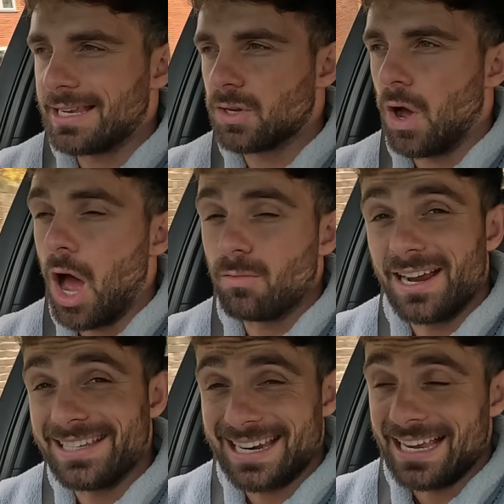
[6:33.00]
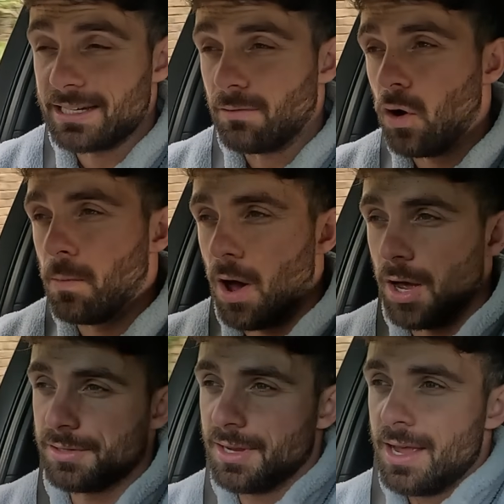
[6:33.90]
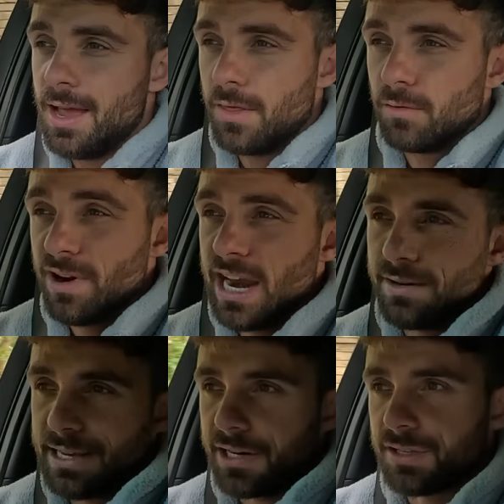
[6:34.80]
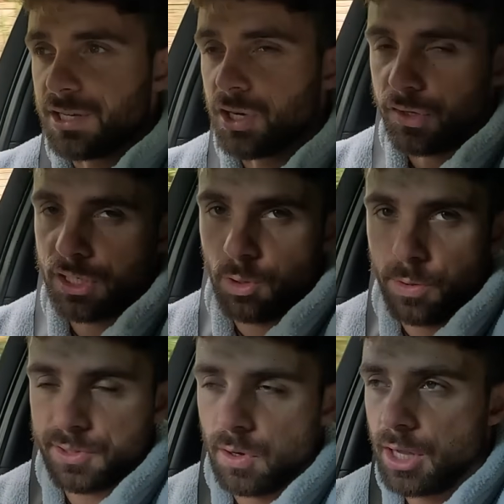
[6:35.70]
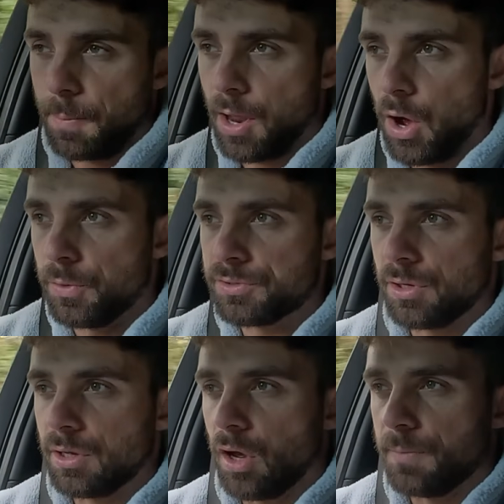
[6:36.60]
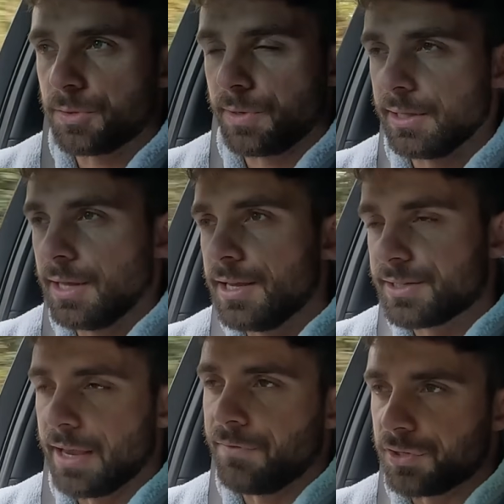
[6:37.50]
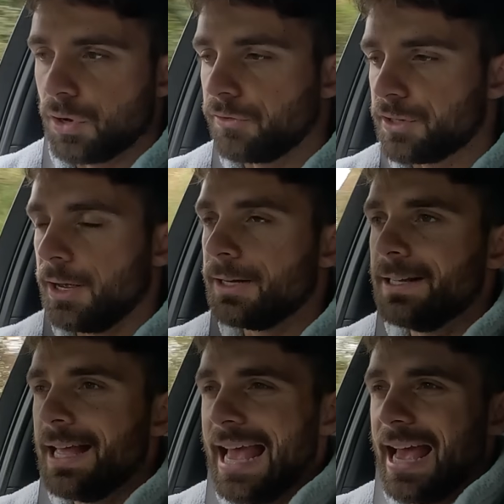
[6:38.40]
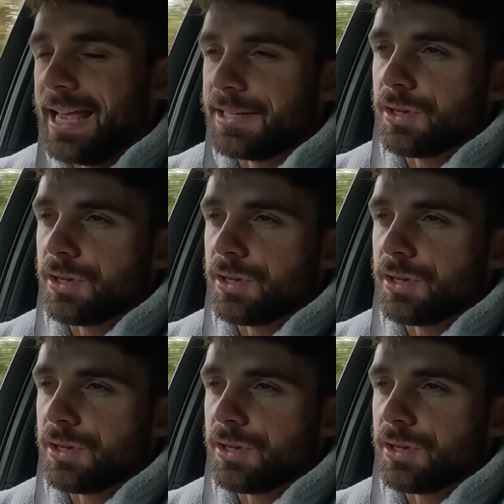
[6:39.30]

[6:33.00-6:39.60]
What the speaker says: It's got uprated anti-roll bars, and the rear is actually adjustable. It's got a couple of holes so you can go between stiff and softer. It's